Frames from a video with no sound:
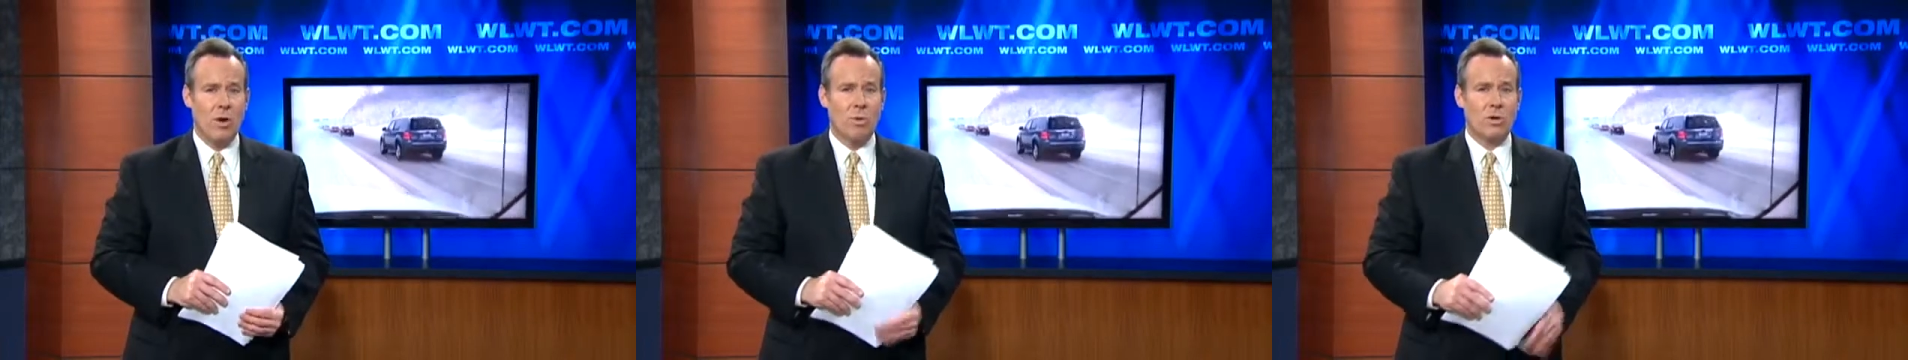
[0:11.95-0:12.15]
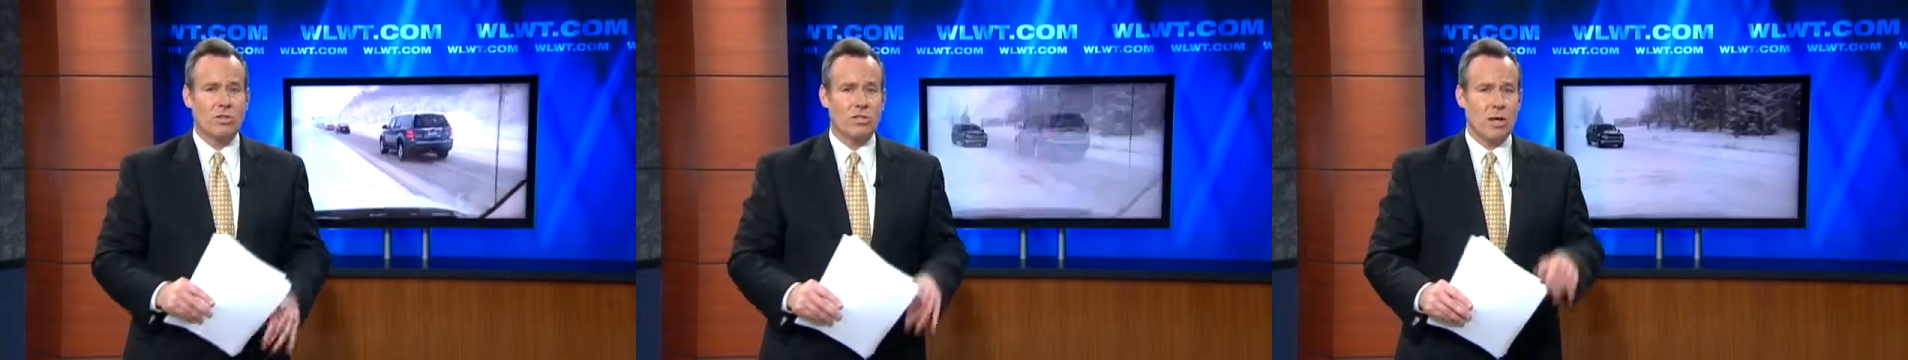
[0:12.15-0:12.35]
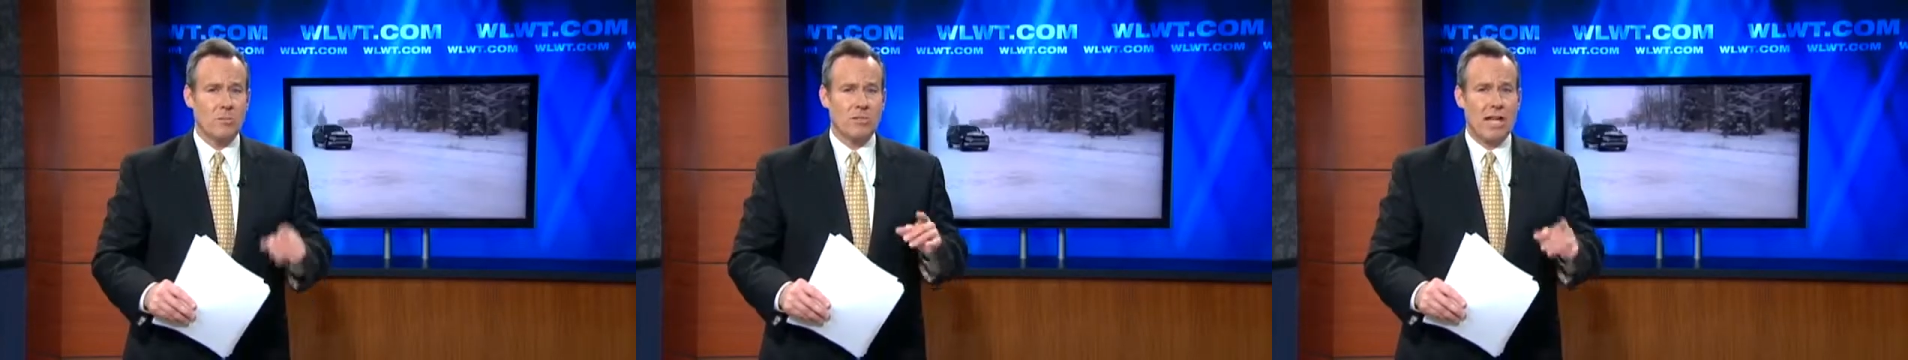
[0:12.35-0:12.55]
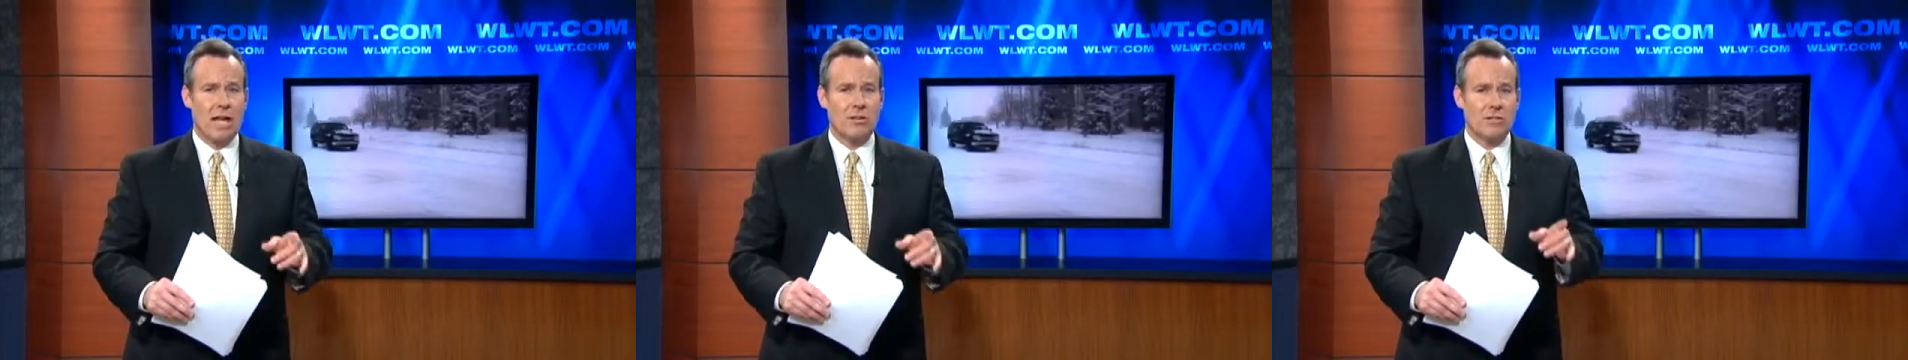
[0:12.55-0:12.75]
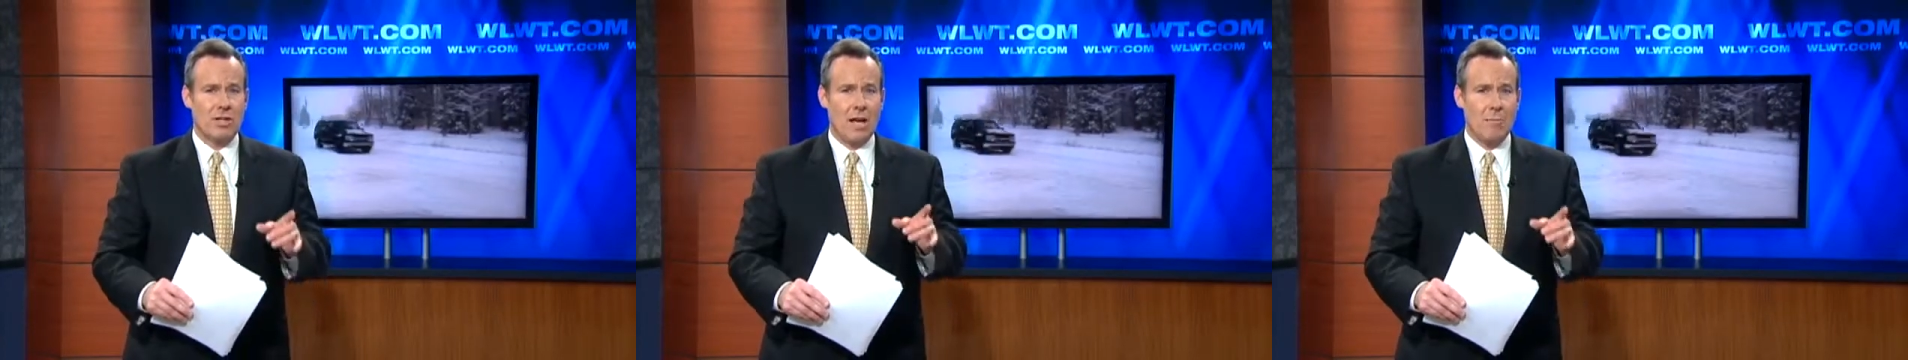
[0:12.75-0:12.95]
where some
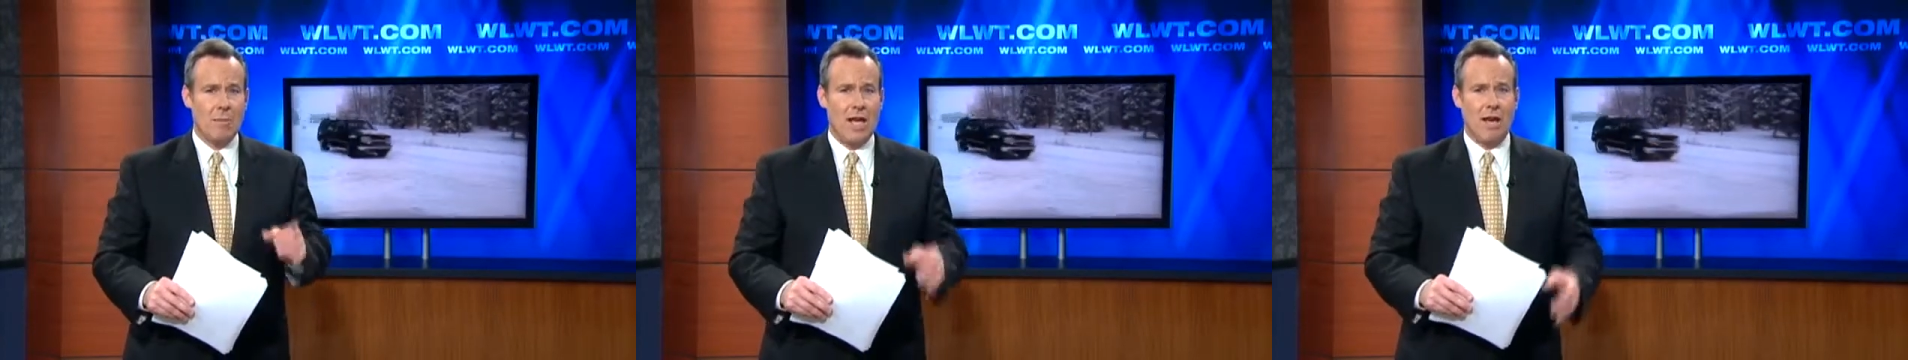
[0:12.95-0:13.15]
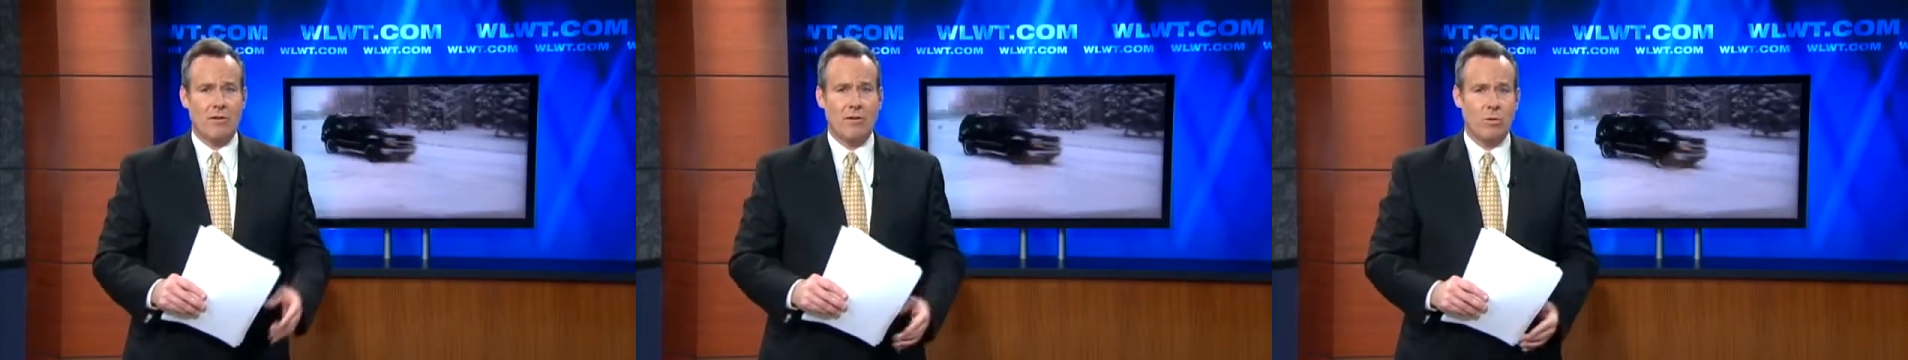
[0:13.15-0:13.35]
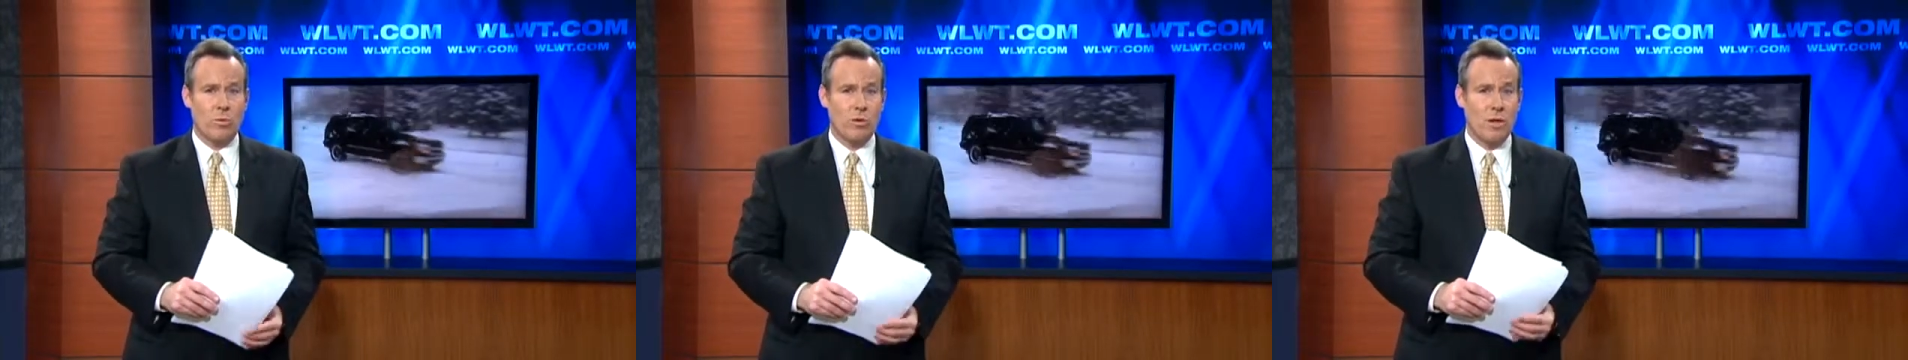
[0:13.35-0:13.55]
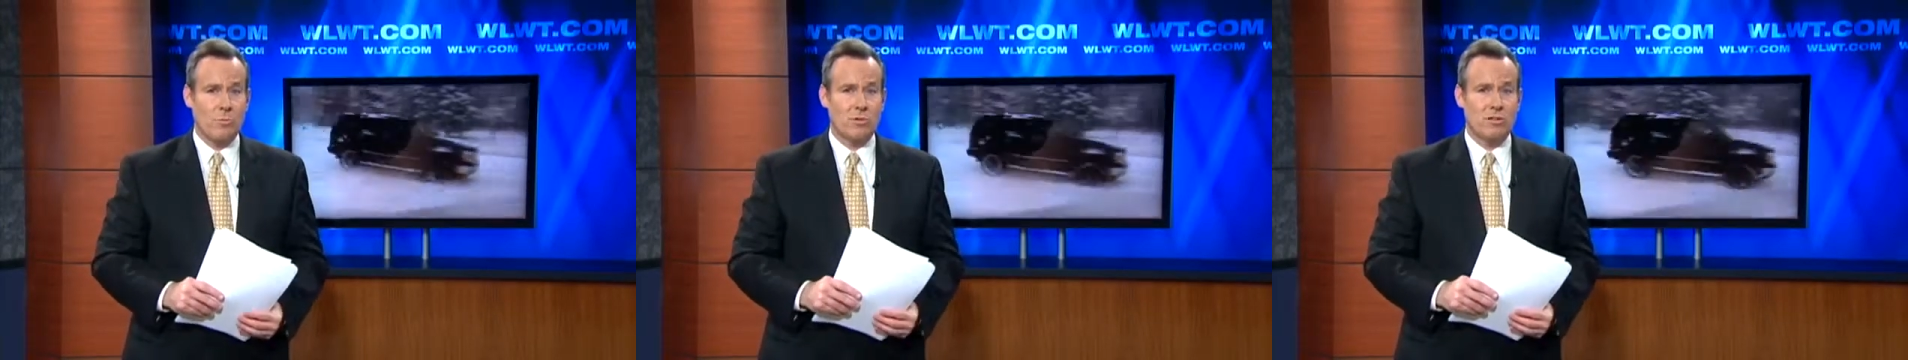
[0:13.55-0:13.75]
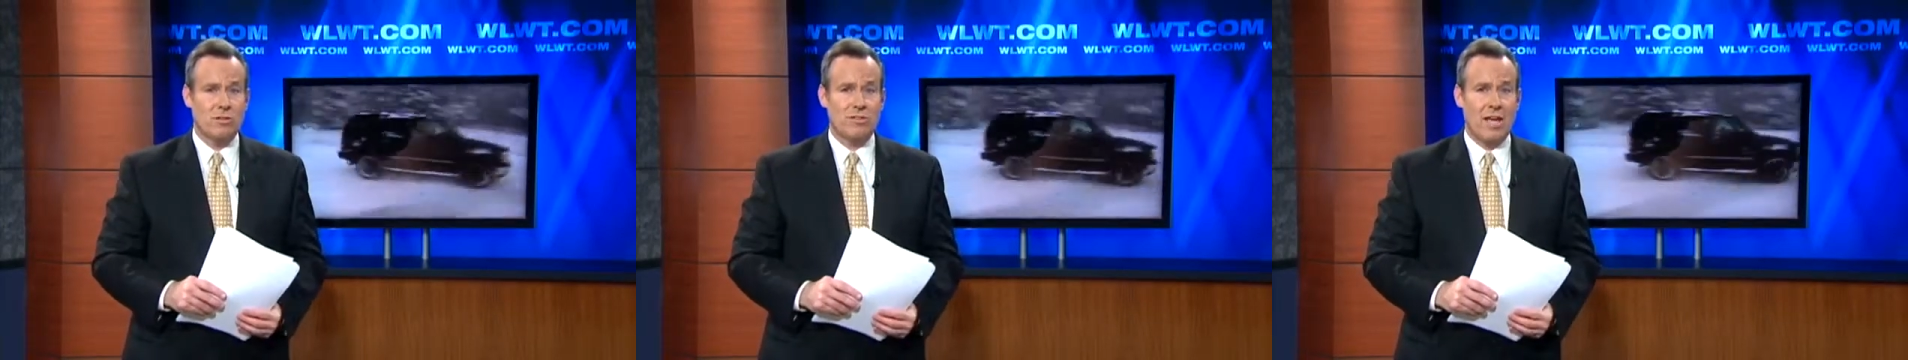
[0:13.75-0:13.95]
towns got pounded with
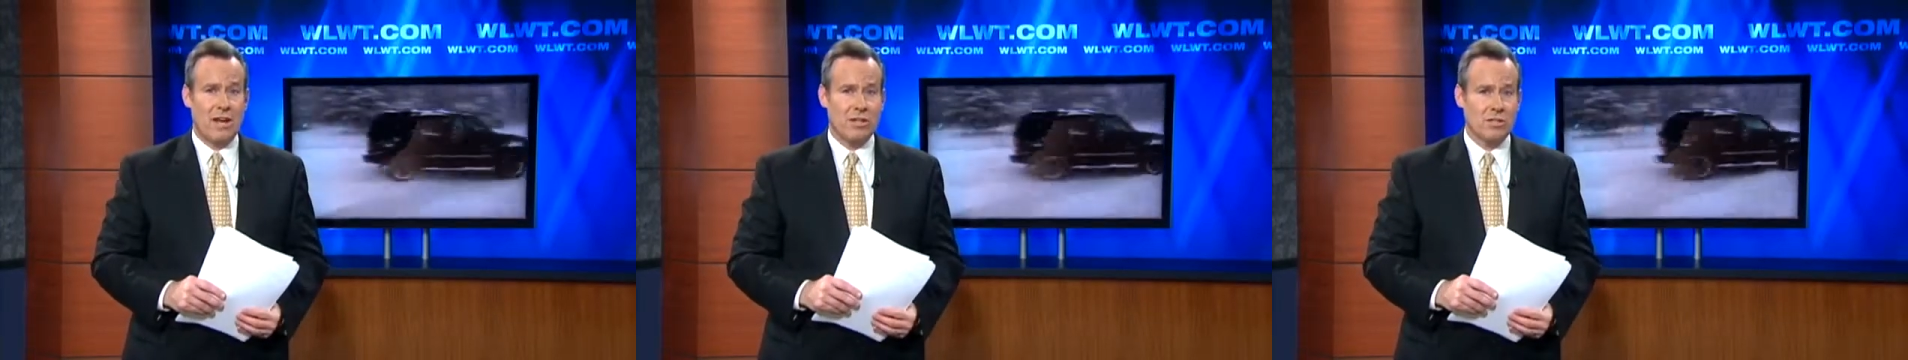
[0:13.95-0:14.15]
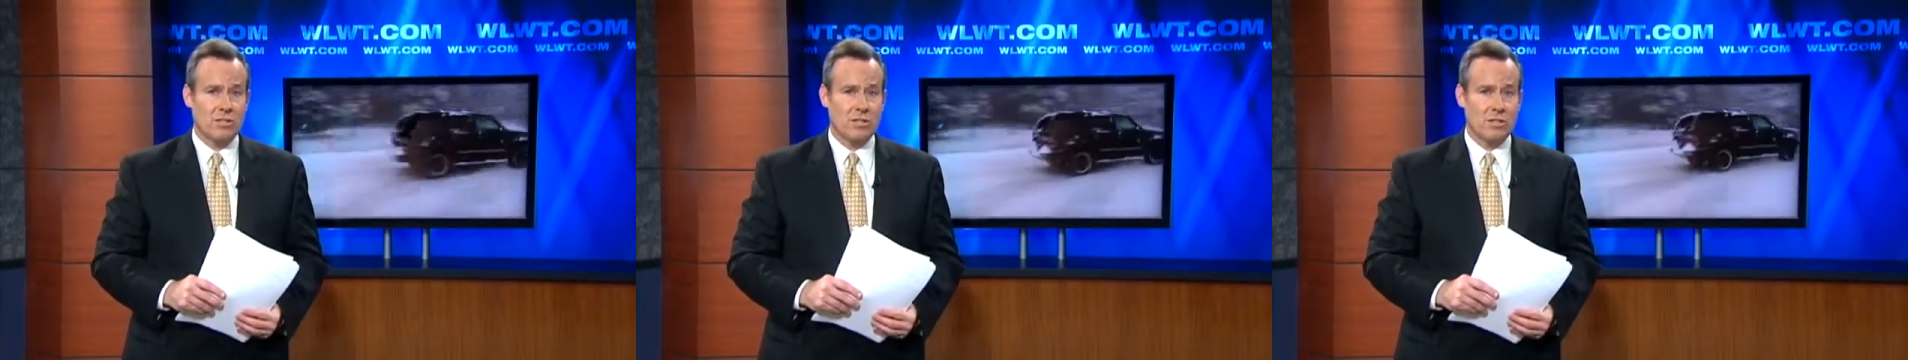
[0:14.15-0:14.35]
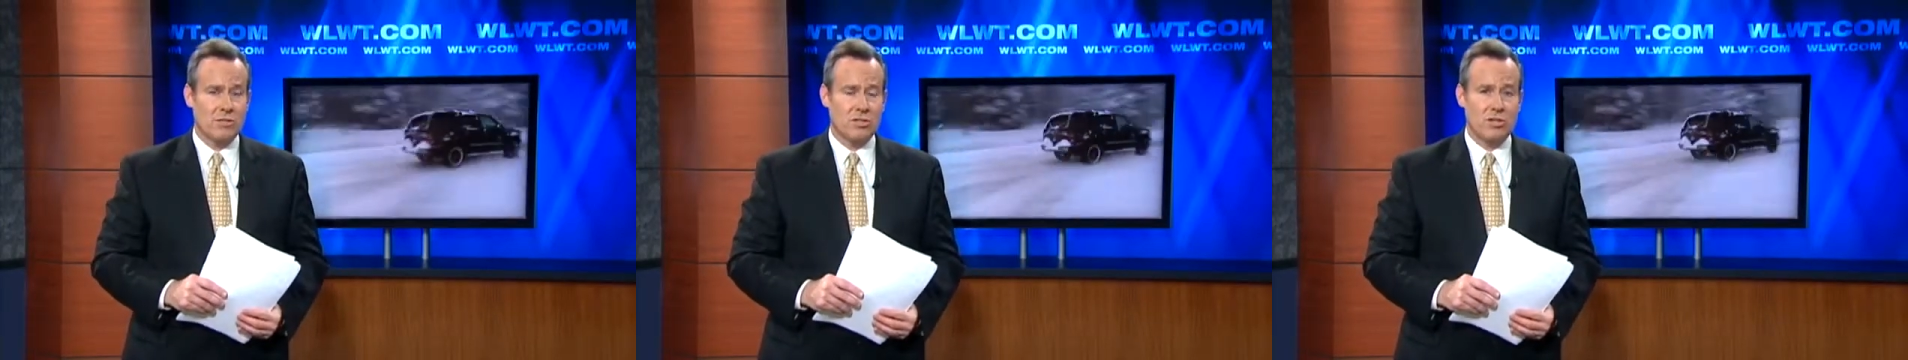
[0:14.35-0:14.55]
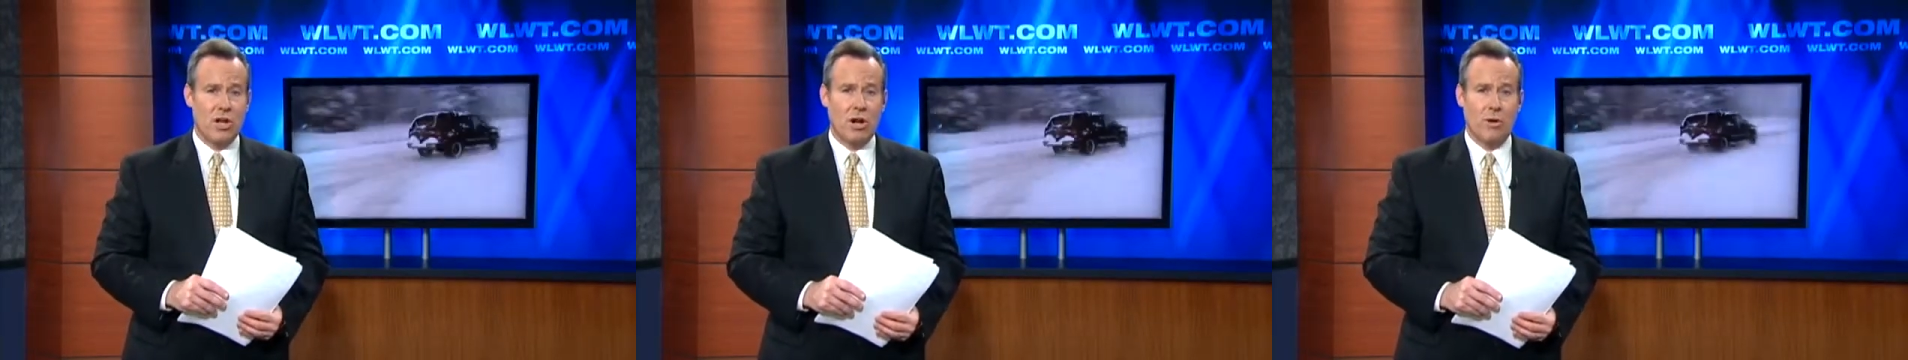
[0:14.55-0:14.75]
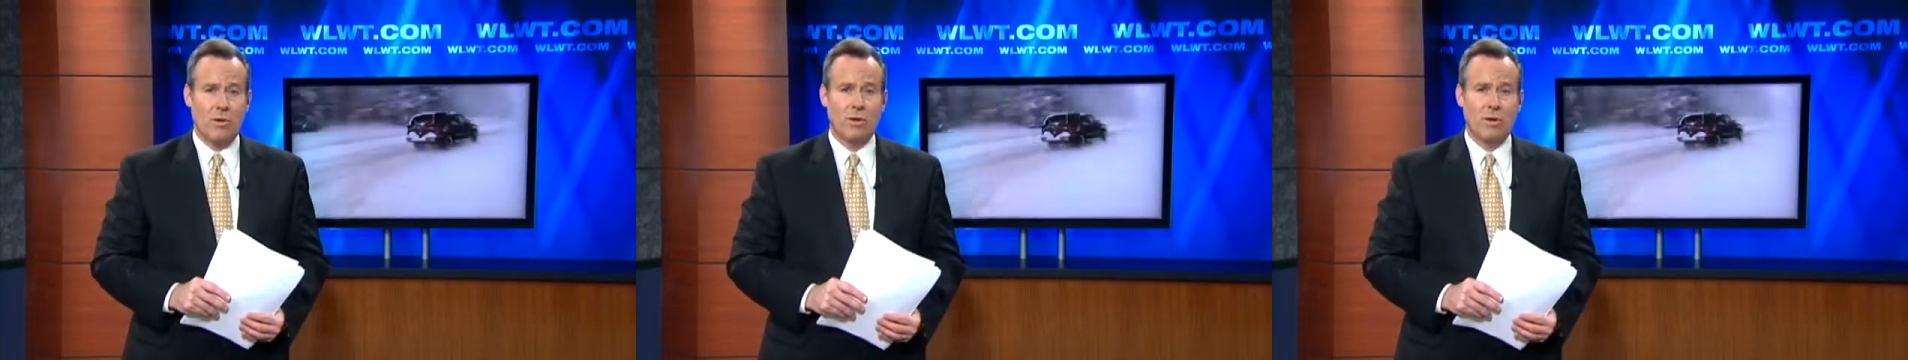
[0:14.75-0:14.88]
up to 10 inches of snow.